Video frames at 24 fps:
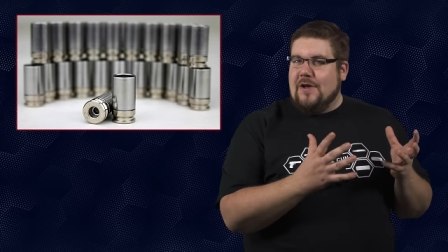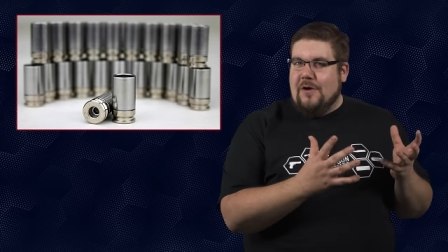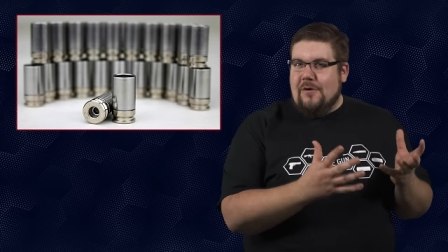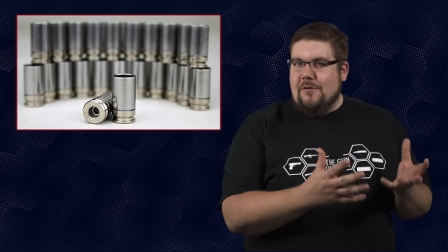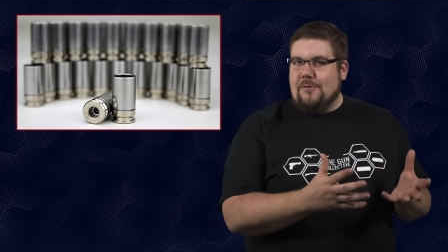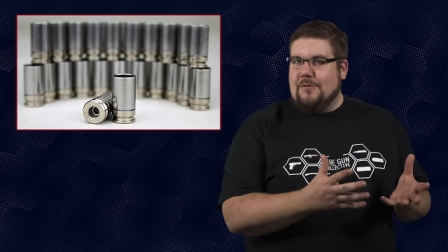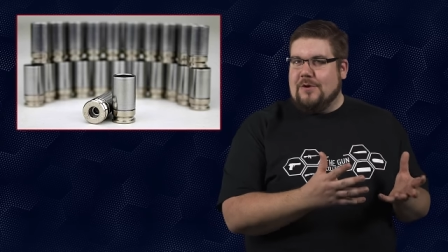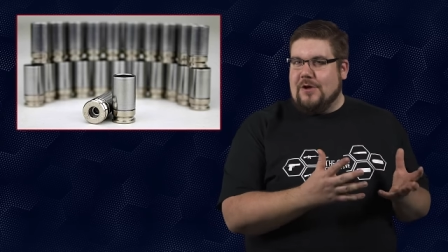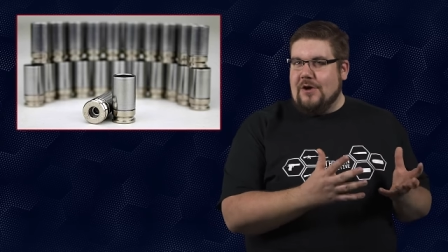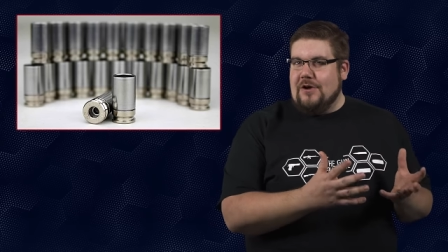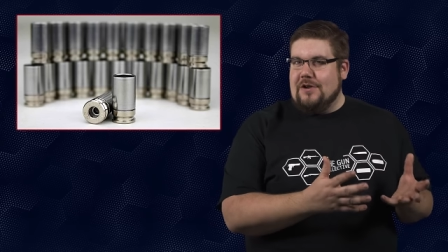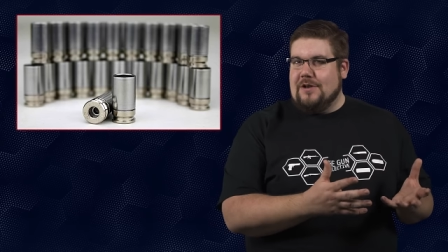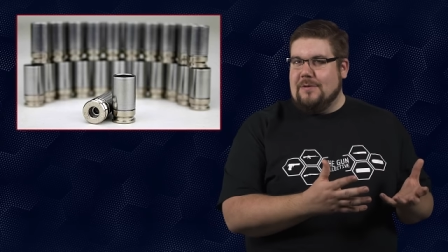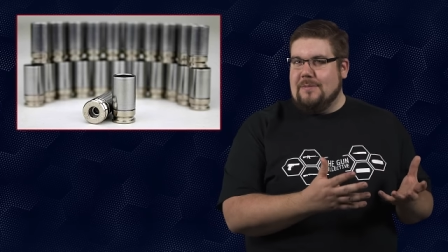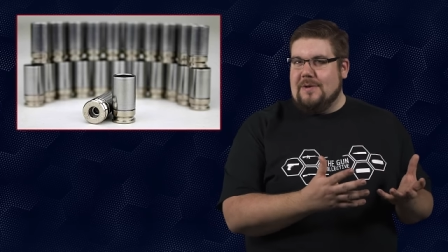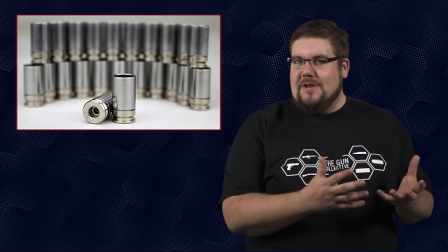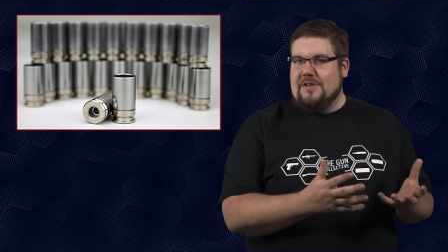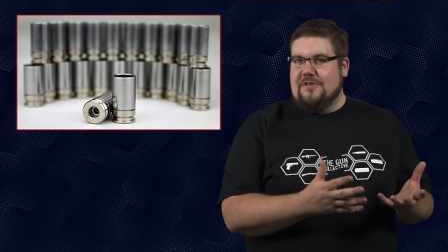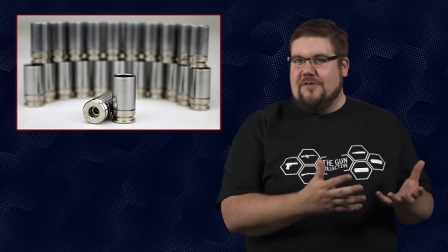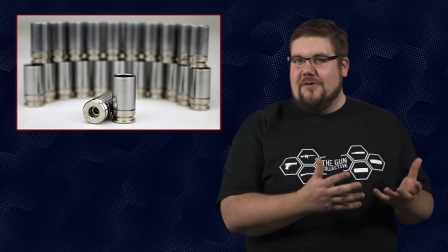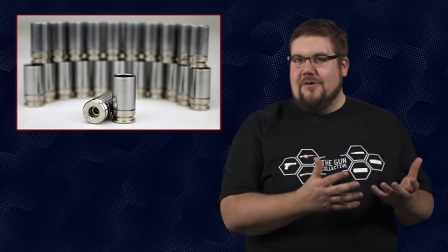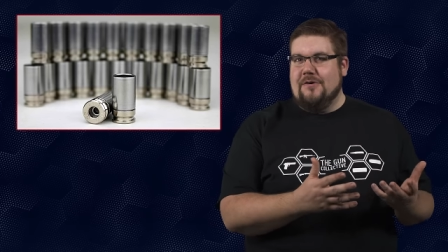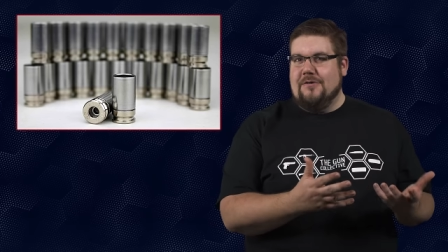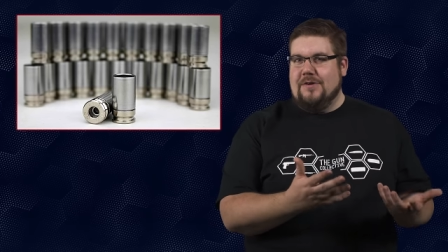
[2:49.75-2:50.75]
too good to
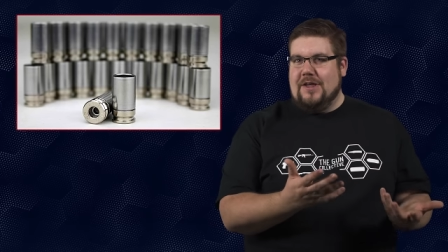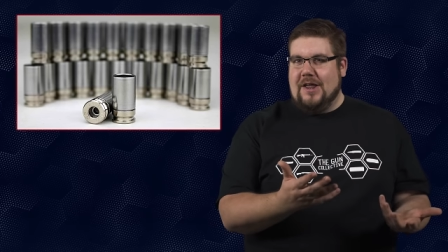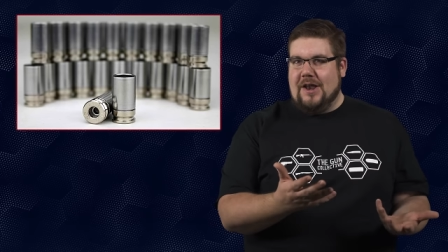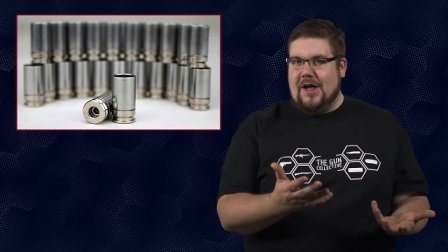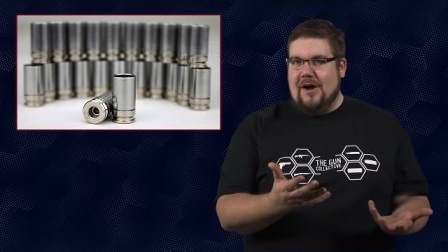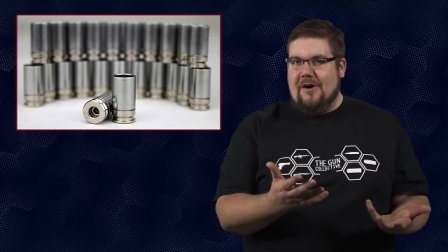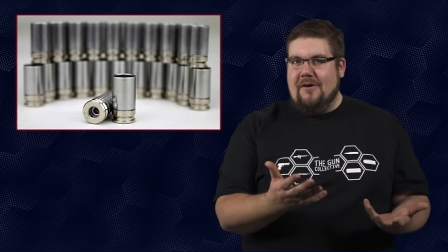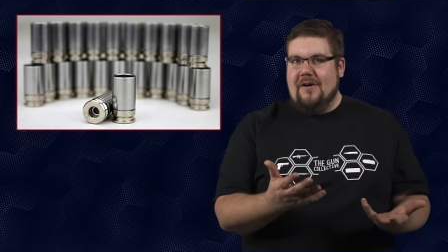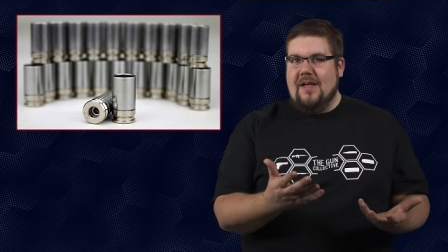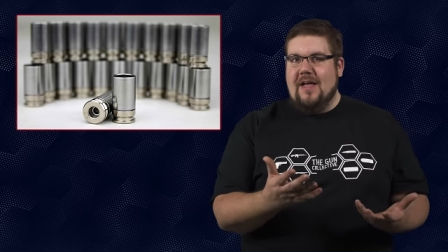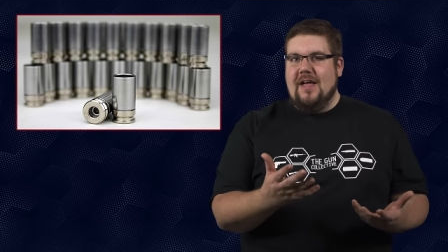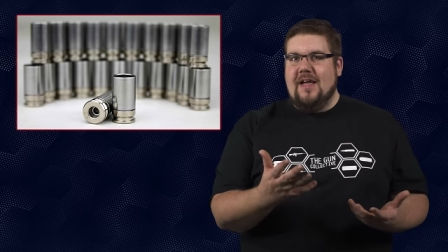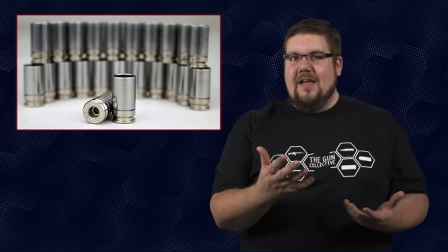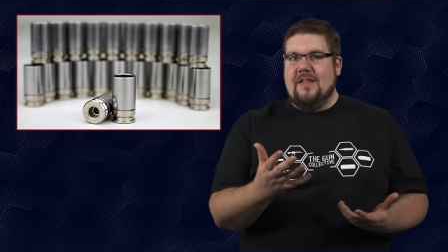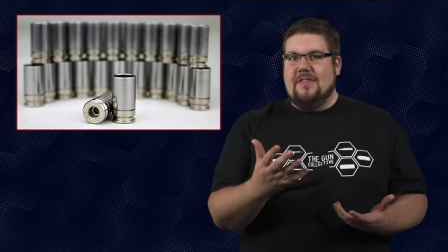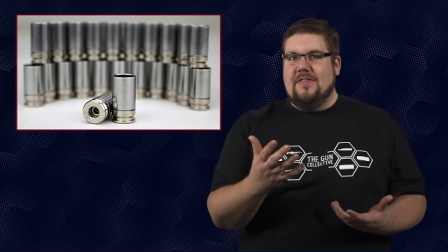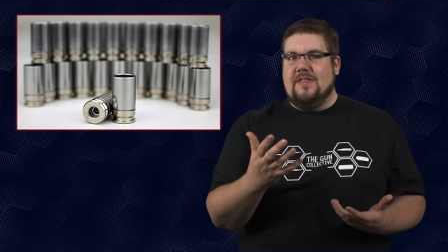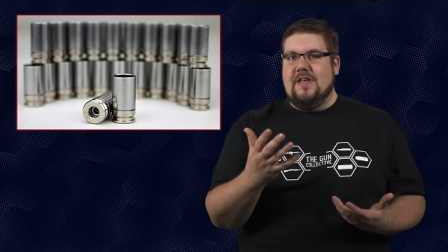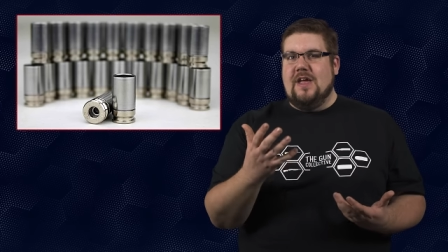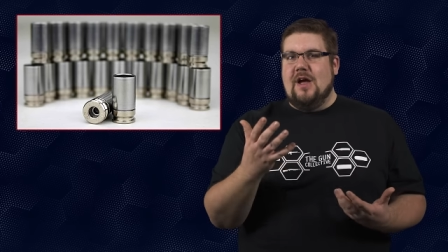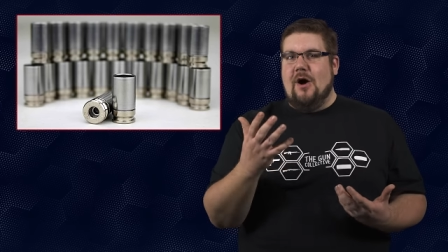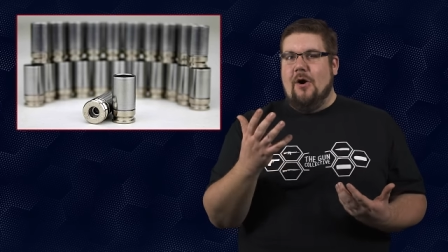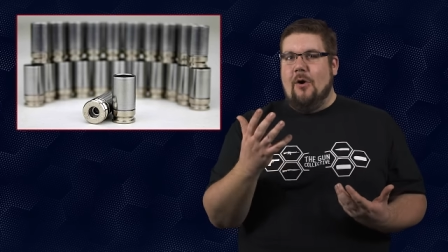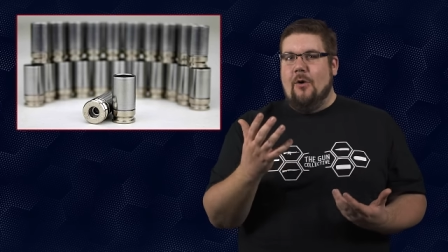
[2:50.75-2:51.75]
be true, you know?
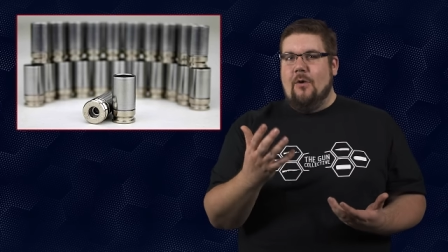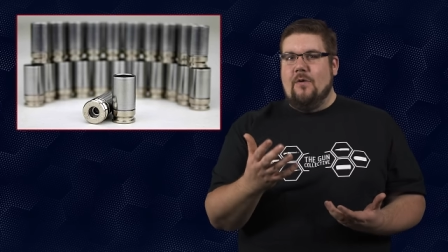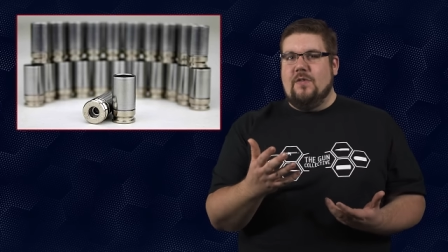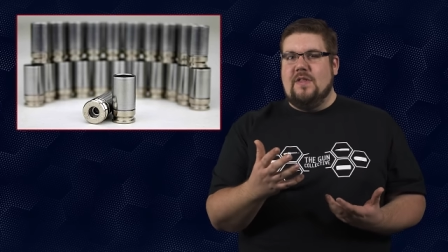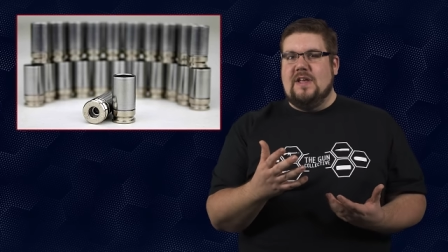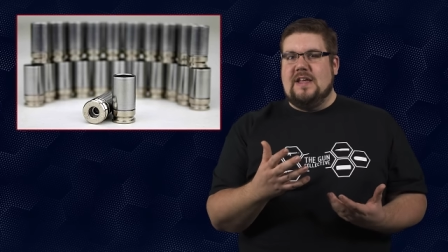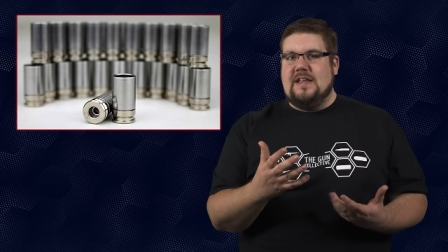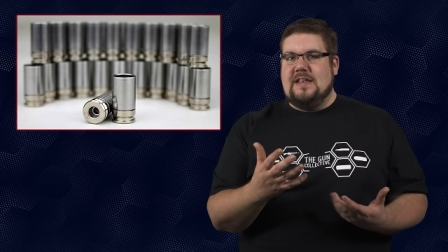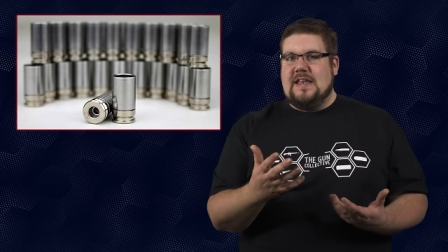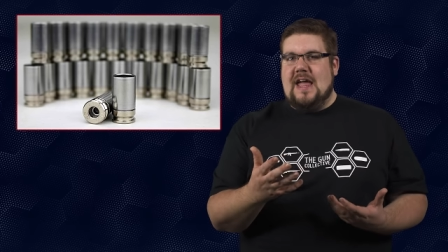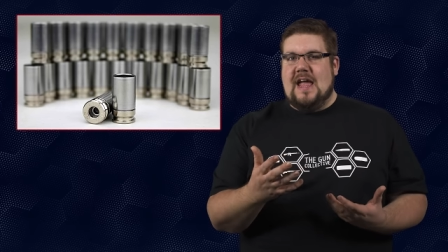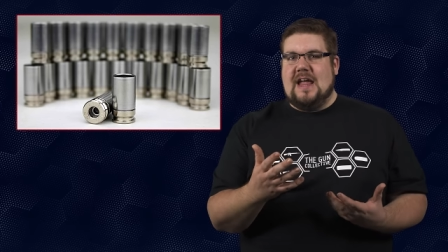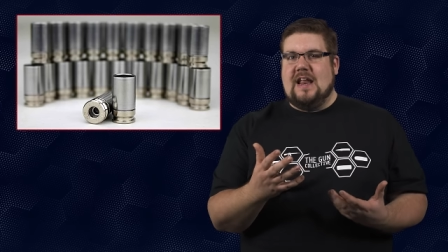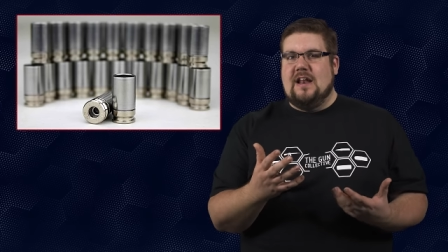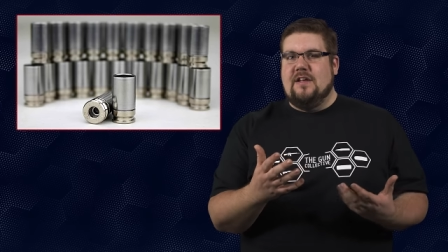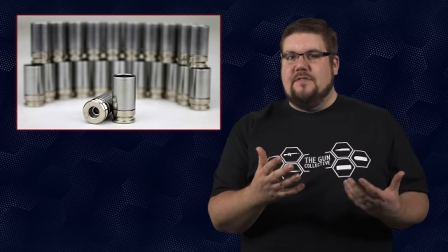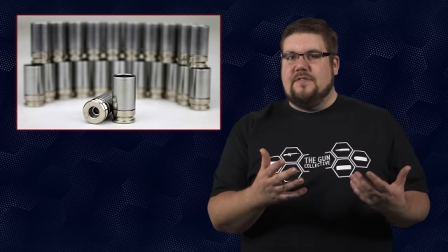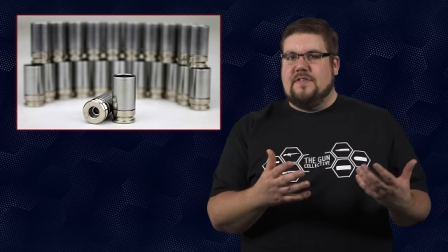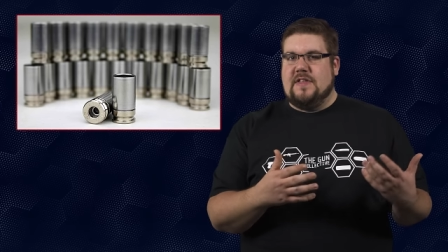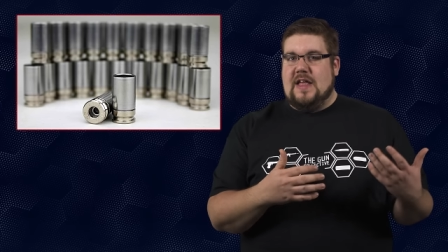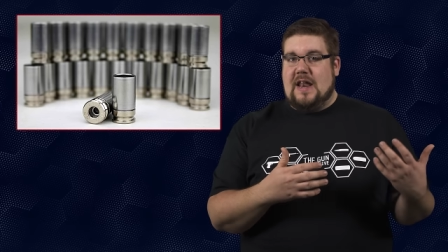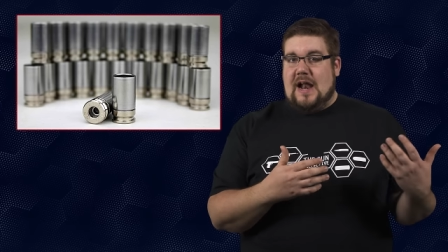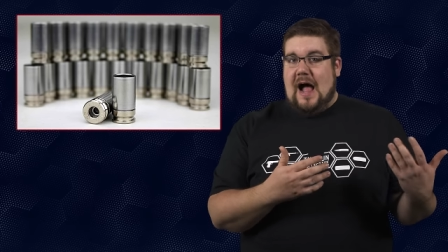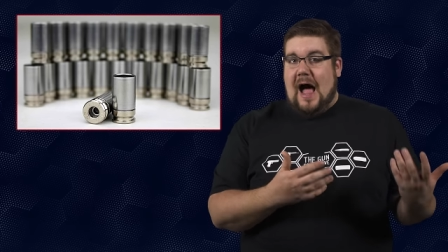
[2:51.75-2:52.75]
The only
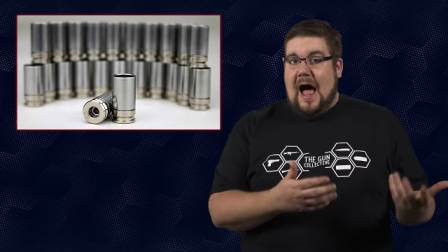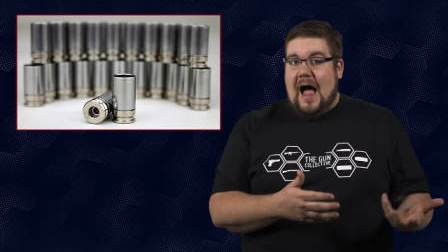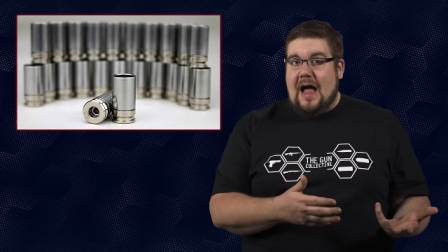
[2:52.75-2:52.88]
negatives that